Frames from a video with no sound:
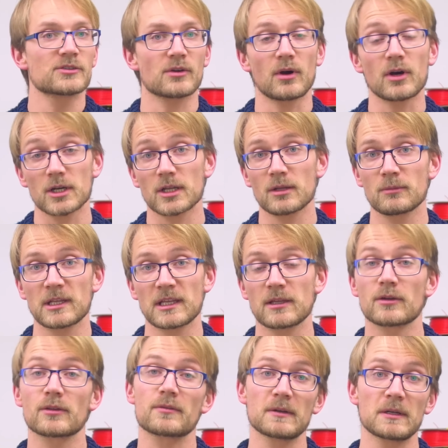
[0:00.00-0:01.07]
So arguably
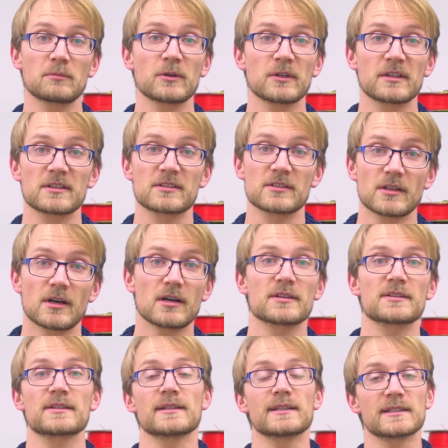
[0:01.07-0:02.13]
your 3D printer's
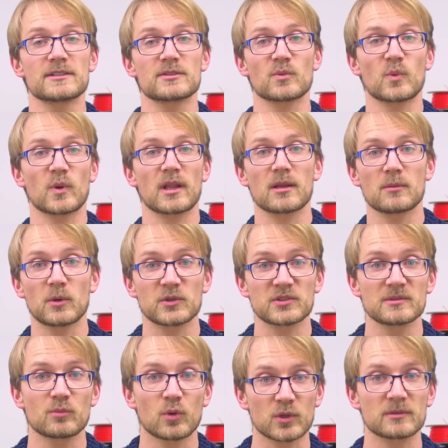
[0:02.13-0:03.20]
nozzle is one of the
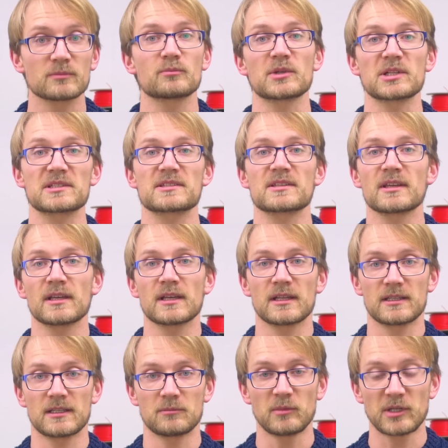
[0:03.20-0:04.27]
most important bits
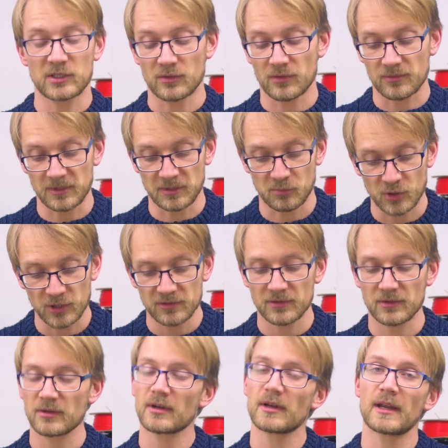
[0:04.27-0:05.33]
that make your 3D
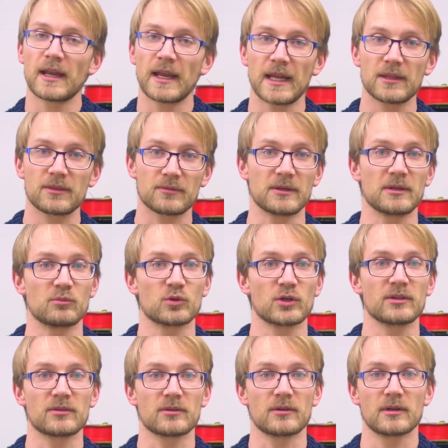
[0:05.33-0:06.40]
printer a 3D
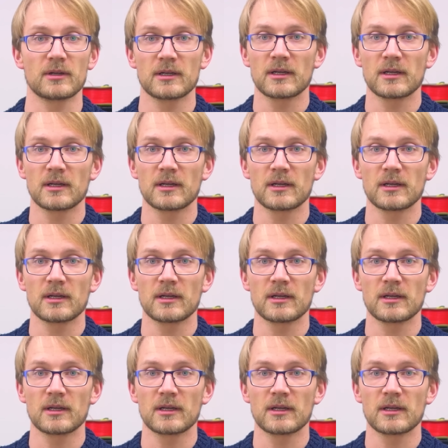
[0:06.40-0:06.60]
printer.